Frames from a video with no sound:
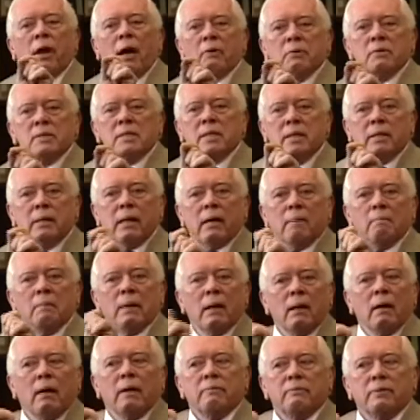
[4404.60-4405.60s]
I would see that in my
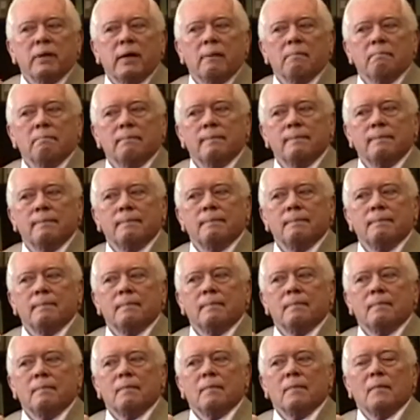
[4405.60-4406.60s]
life.
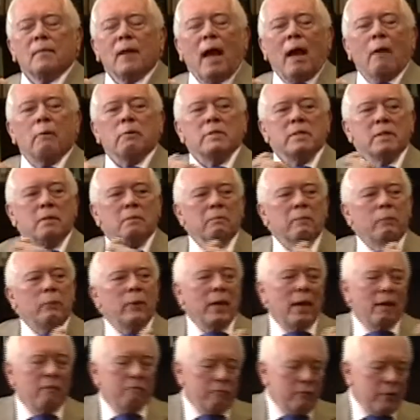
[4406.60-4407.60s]
I was in,
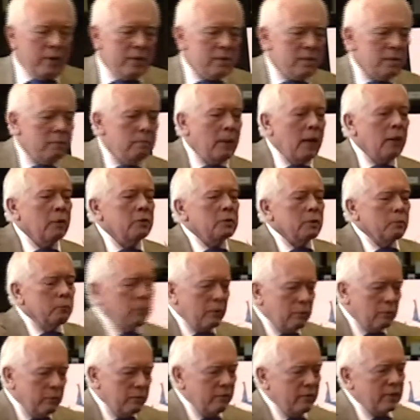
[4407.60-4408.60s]
we had friends in Belgium,
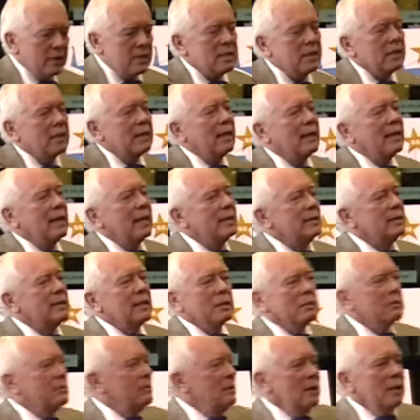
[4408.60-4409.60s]
we would visit, and they
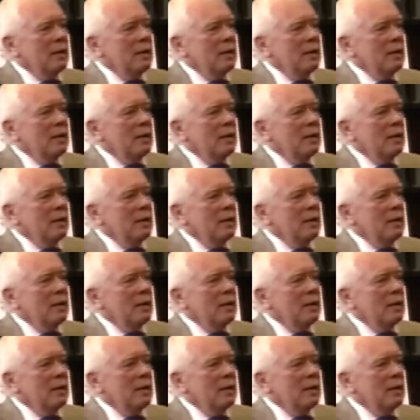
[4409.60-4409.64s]
said,